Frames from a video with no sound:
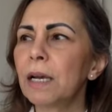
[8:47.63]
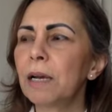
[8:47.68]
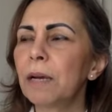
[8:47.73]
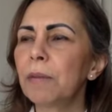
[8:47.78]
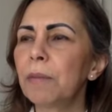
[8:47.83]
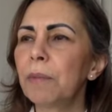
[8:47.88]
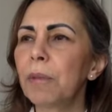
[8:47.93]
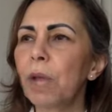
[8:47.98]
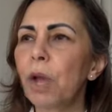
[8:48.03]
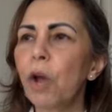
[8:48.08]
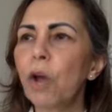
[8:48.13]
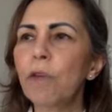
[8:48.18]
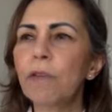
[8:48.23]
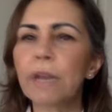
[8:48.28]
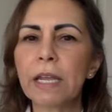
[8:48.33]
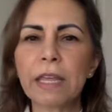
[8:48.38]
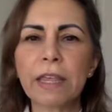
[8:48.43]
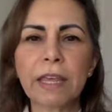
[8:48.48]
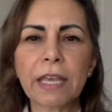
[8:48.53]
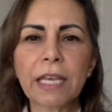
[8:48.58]
be
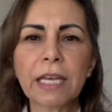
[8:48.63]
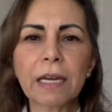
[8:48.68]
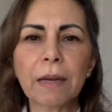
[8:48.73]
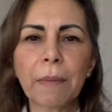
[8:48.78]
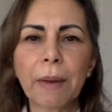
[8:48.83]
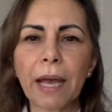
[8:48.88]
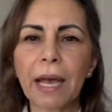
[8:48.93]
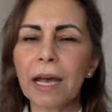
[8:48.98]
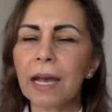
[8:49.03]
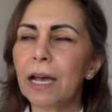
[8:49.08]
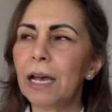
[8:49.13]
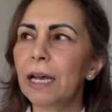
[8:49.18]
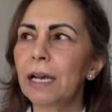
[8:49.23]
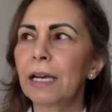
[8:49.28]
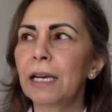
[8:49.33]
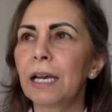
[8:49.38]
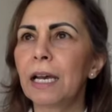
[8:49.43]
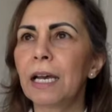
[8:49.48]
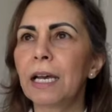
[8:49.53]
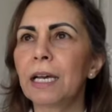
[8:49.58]
overly thinking about
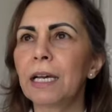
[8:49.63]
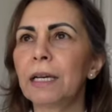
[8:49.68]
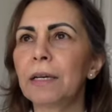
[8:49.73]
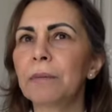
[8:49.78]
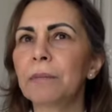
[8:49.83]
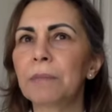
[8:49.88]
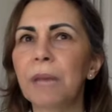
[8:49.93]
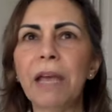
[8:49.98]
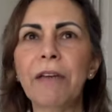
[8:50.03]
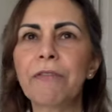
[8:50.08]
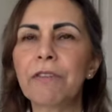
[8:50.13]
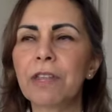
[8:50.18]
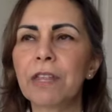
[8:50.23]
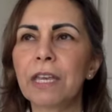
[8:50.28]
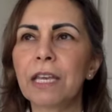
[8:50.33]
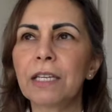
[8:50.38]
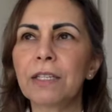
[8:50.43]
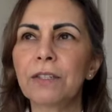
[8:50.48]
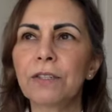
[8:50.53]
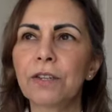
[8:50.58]

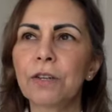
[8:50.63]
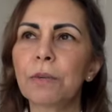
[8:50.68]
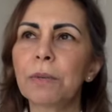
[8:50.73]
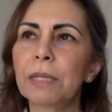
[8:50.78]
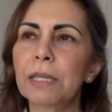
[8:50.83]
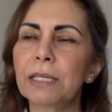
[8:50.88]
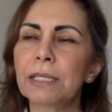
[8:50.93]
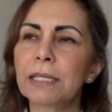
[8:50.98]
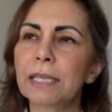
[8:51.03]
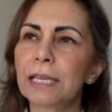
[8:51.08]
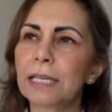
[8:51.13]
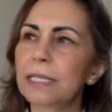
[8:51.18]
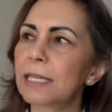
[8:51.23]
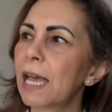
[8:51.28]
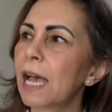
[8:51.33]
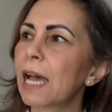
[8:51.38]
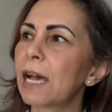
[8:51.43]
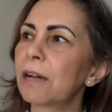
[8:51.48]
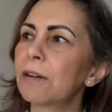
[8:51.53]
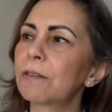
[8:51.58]
everything to do with the sixth
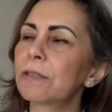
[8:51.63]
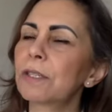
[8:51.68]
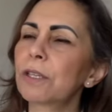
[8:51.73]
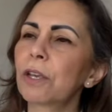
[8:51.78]
house.